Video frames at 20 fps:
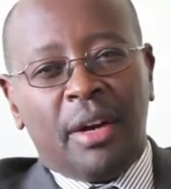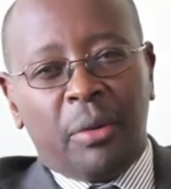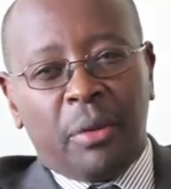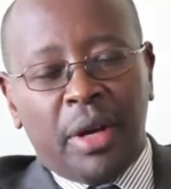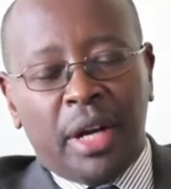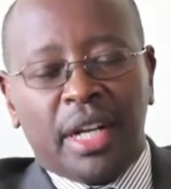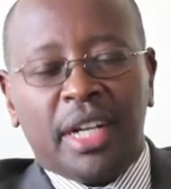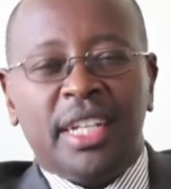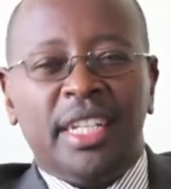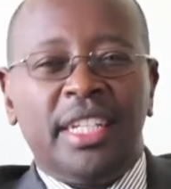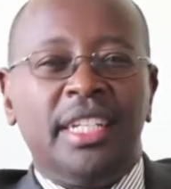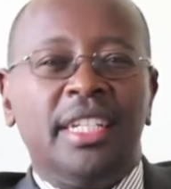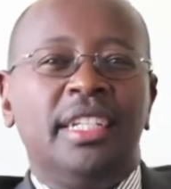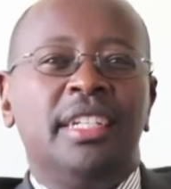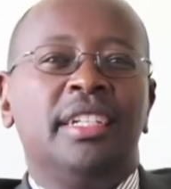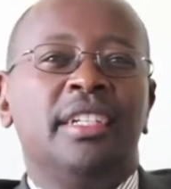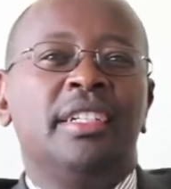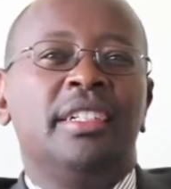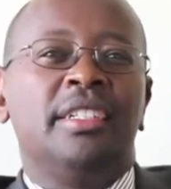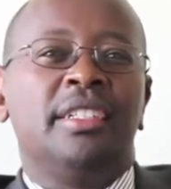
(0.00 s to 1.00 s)
we agree
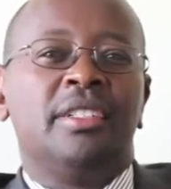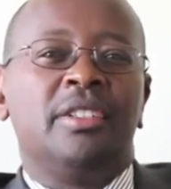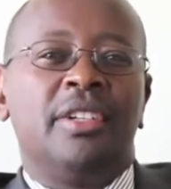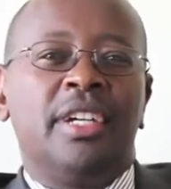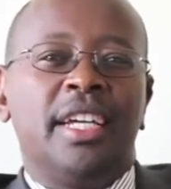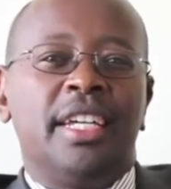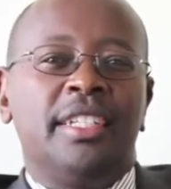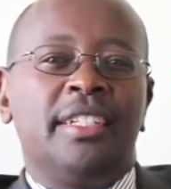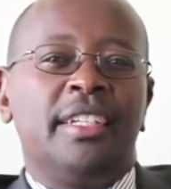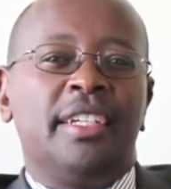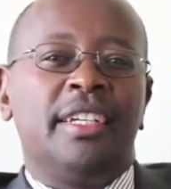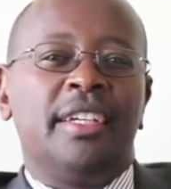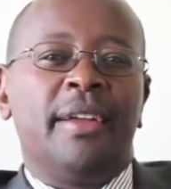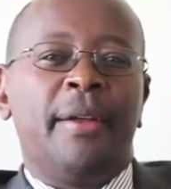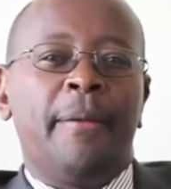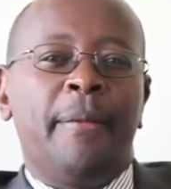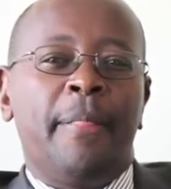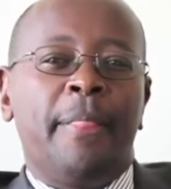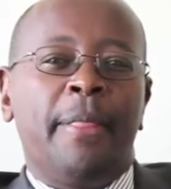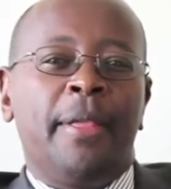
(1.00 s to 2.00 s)
together
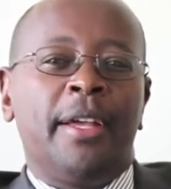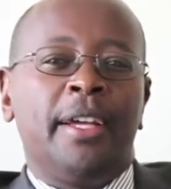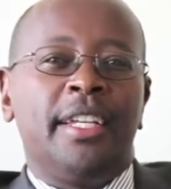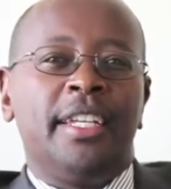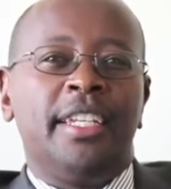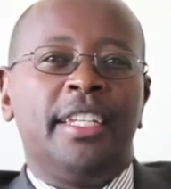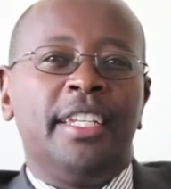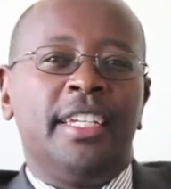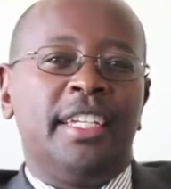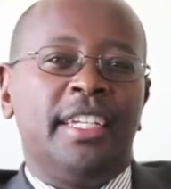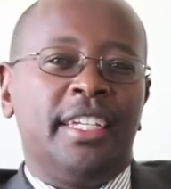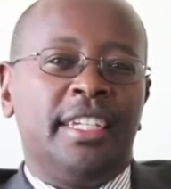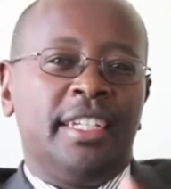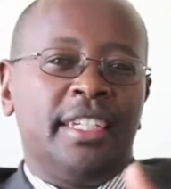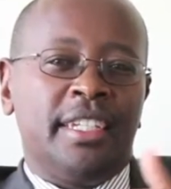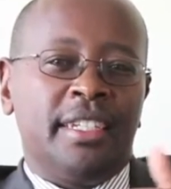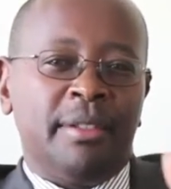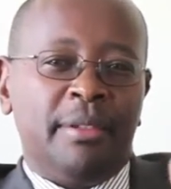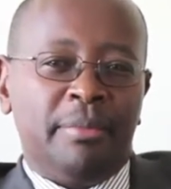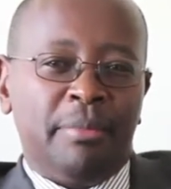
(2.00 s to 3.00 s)
the
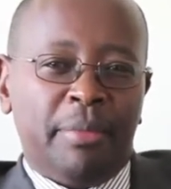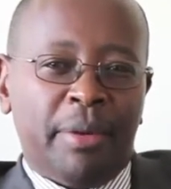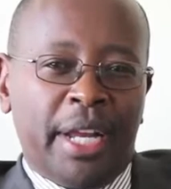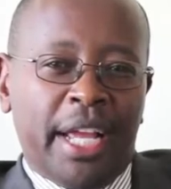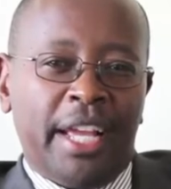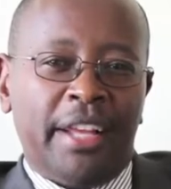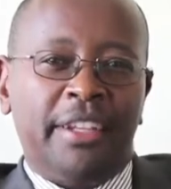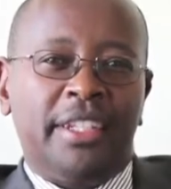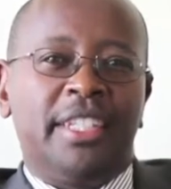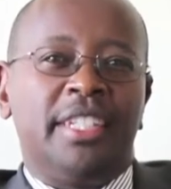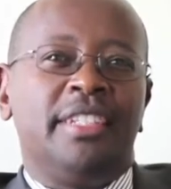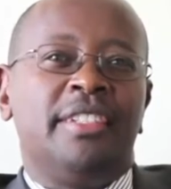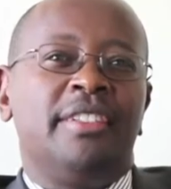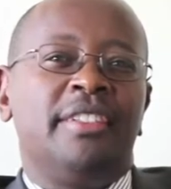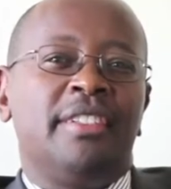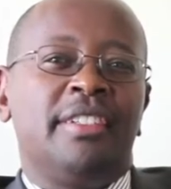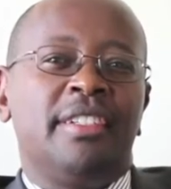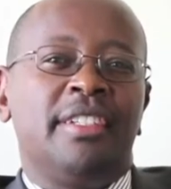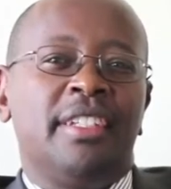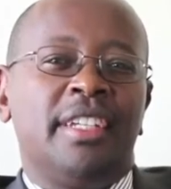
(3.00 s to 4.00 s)

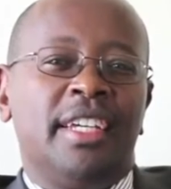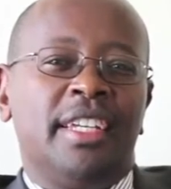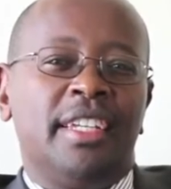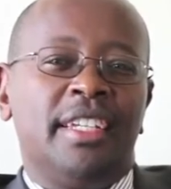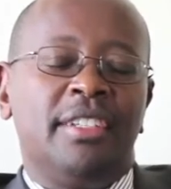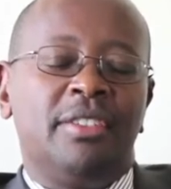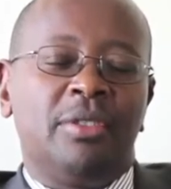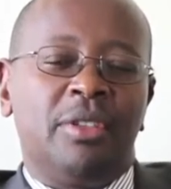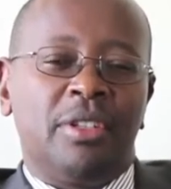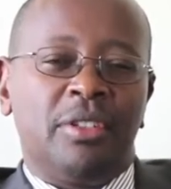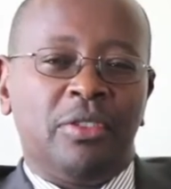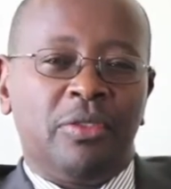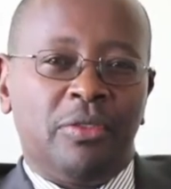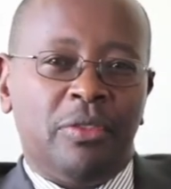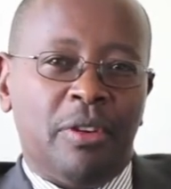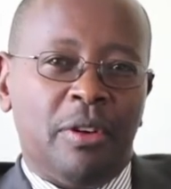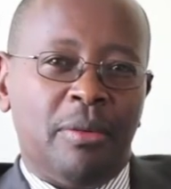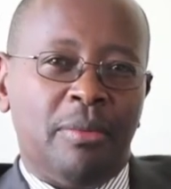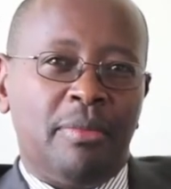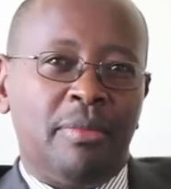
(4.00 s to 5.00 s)
priorities, and these ones
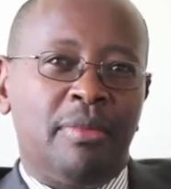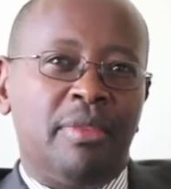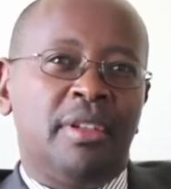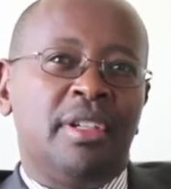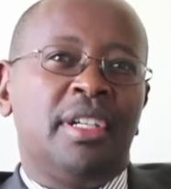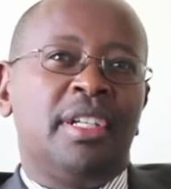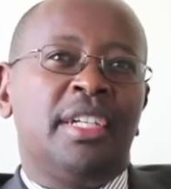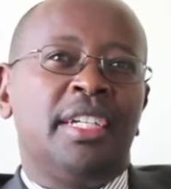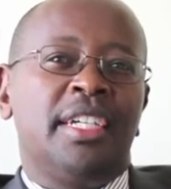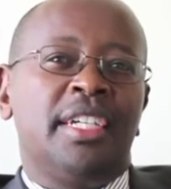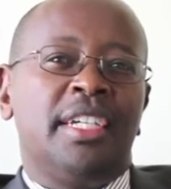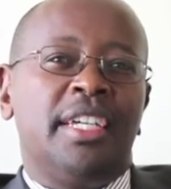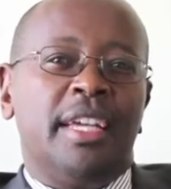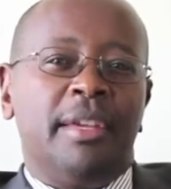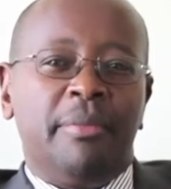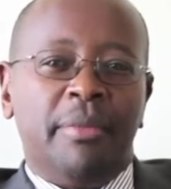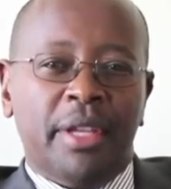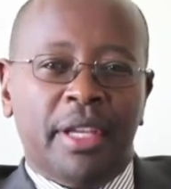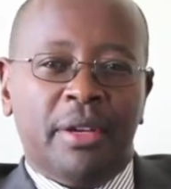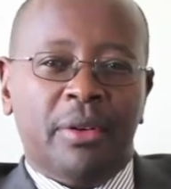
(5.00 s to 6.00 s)
form
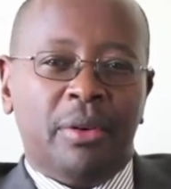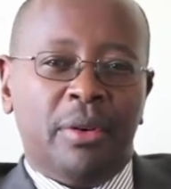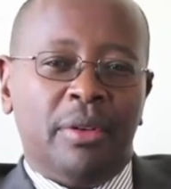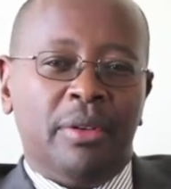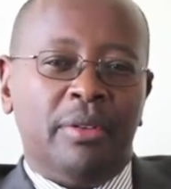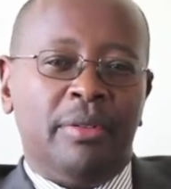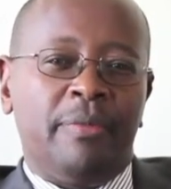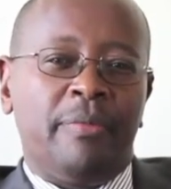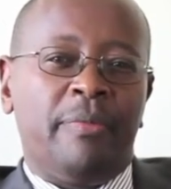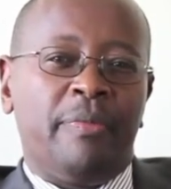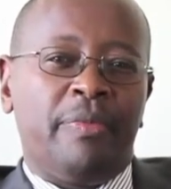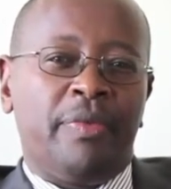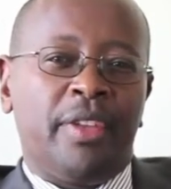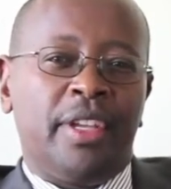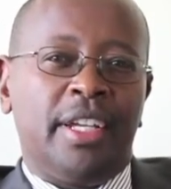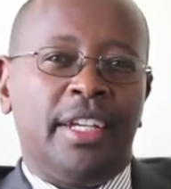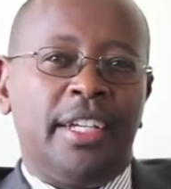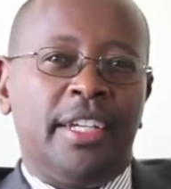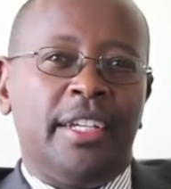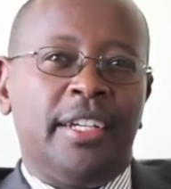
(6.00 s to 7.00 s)
Imihigo.
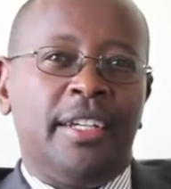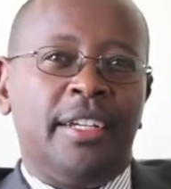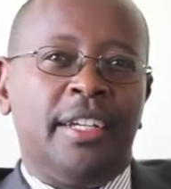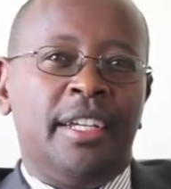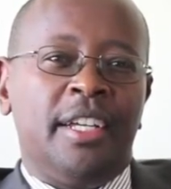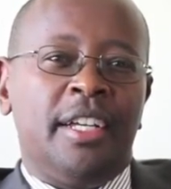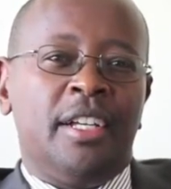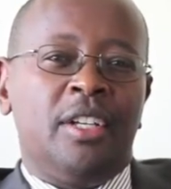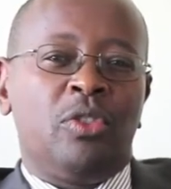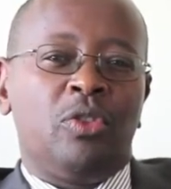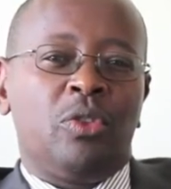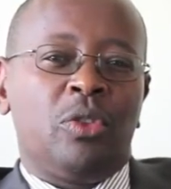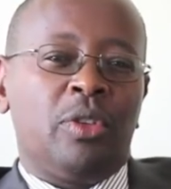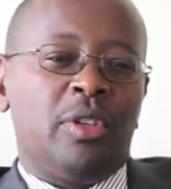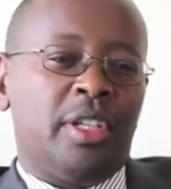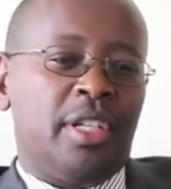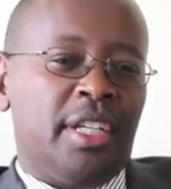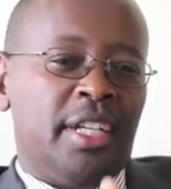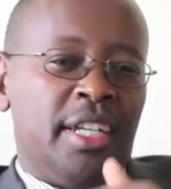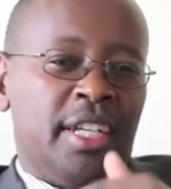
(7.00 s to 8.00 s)
So
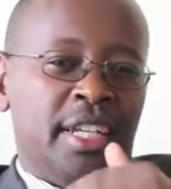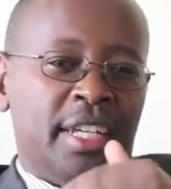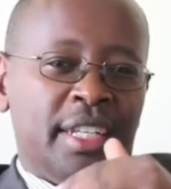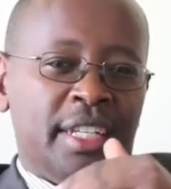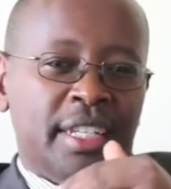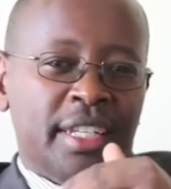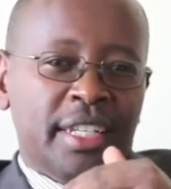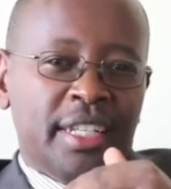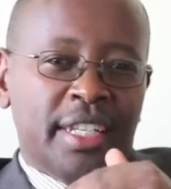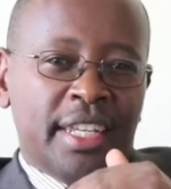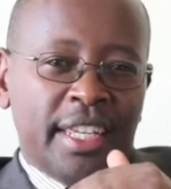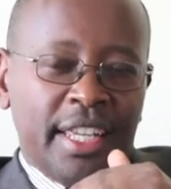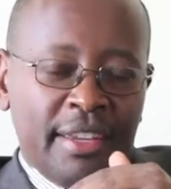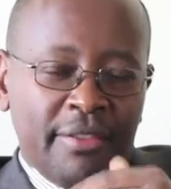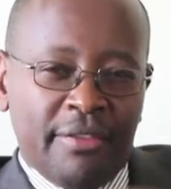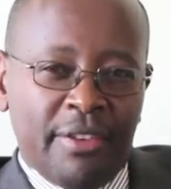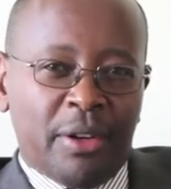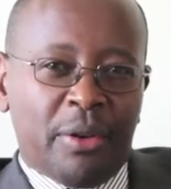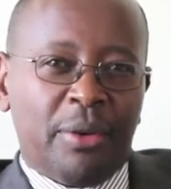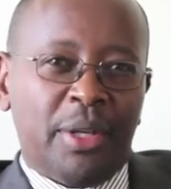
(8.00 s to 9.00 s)
the
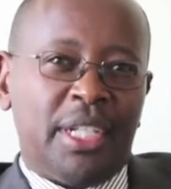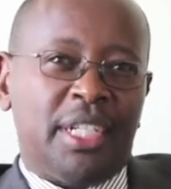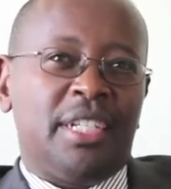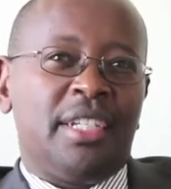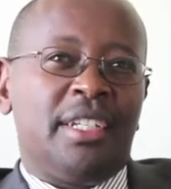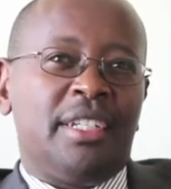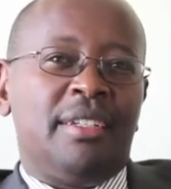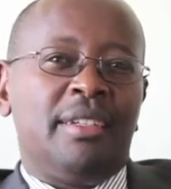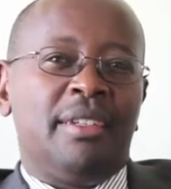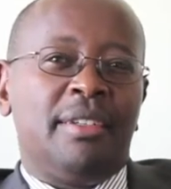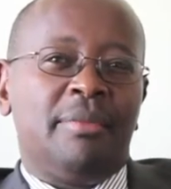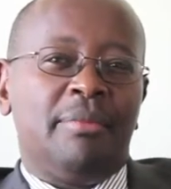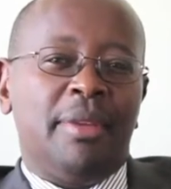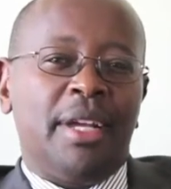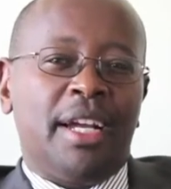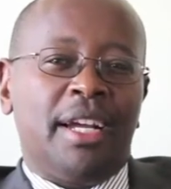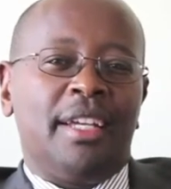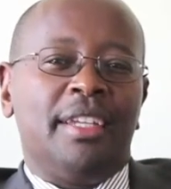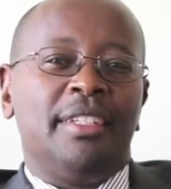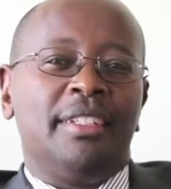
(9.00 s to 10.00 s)
evaluation
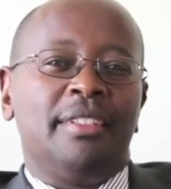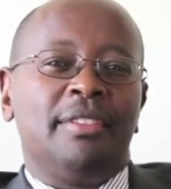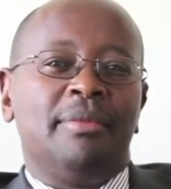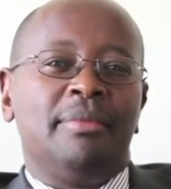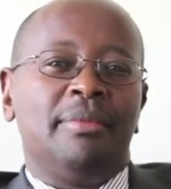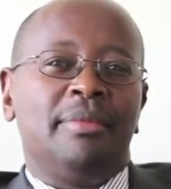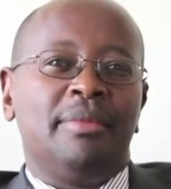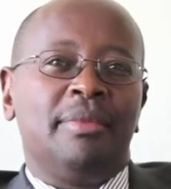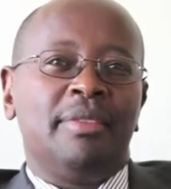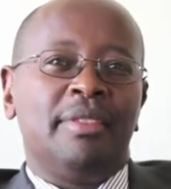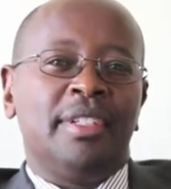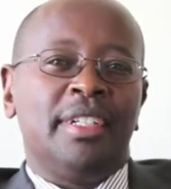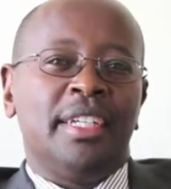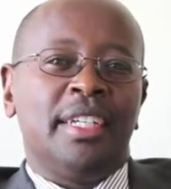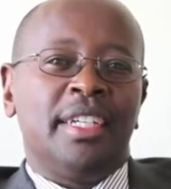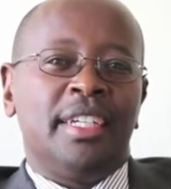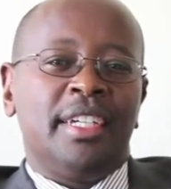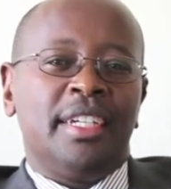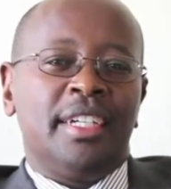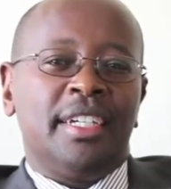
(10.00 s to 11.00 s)
mechanism
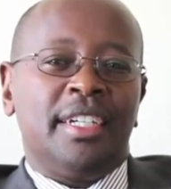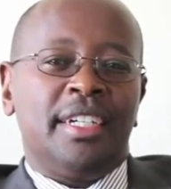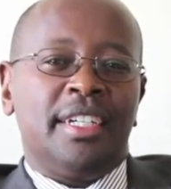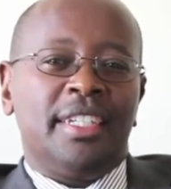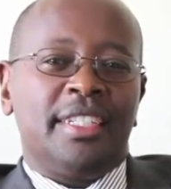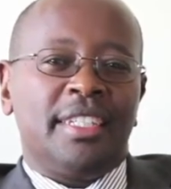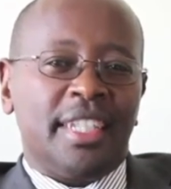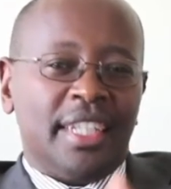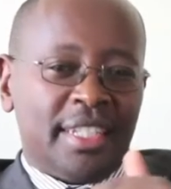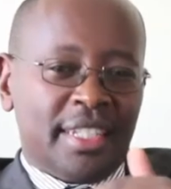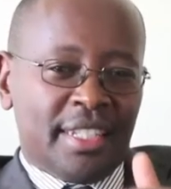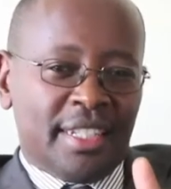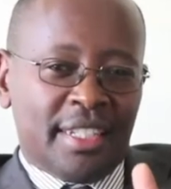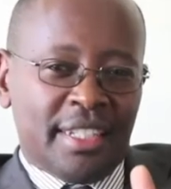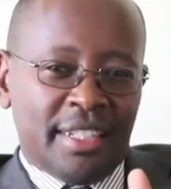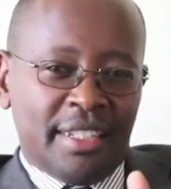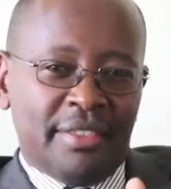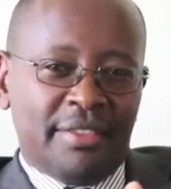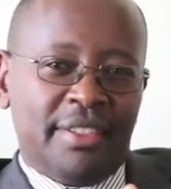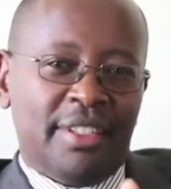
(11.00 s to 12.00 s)

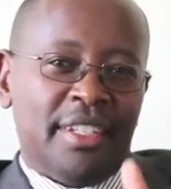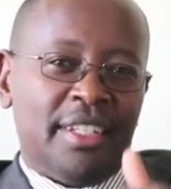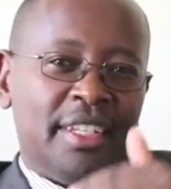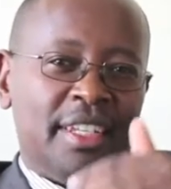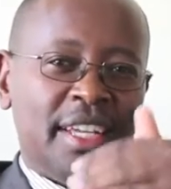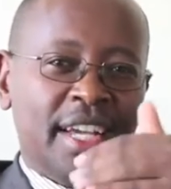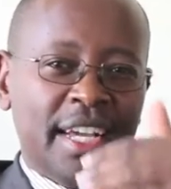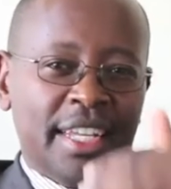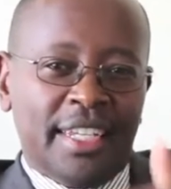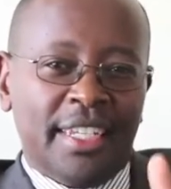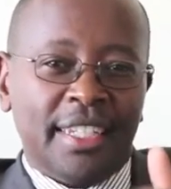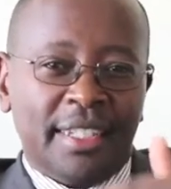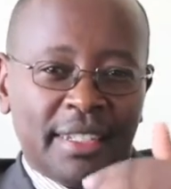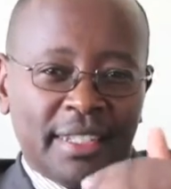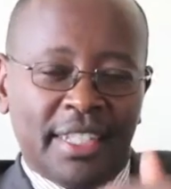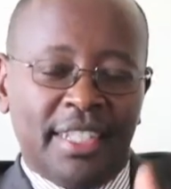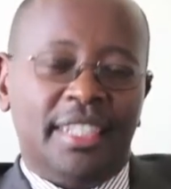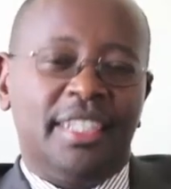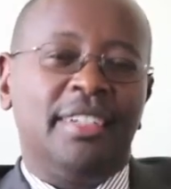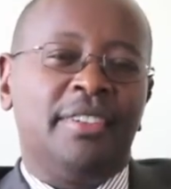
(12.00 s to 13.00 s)
starts even at the
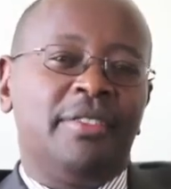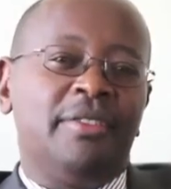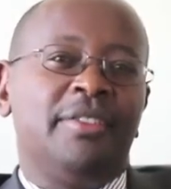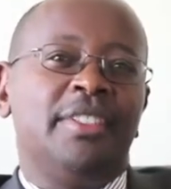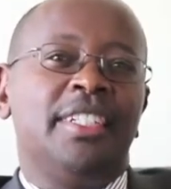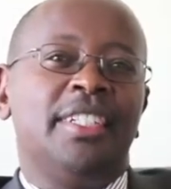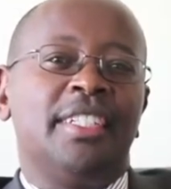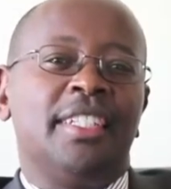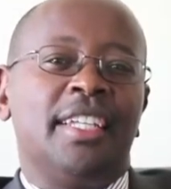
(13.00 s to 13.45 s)
setting of these